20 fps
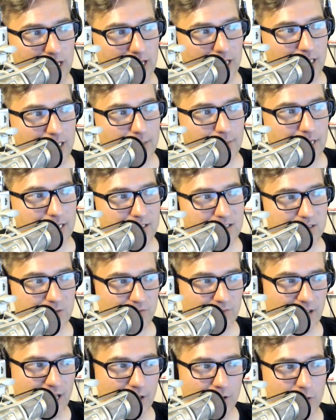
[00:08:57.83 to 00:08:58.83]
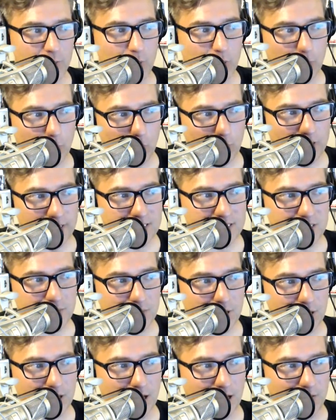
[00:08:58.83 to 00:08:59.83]
He made some valuable points
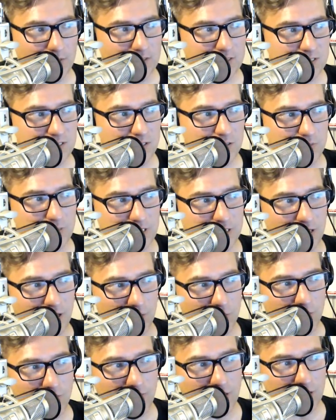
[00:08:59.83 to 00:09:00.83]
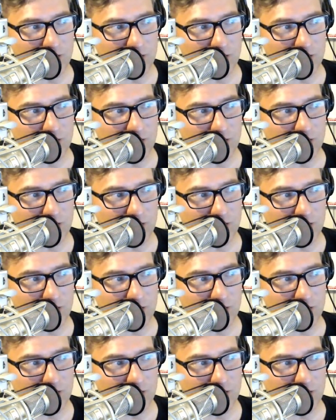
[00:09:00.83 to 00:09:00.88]
about how this could be done without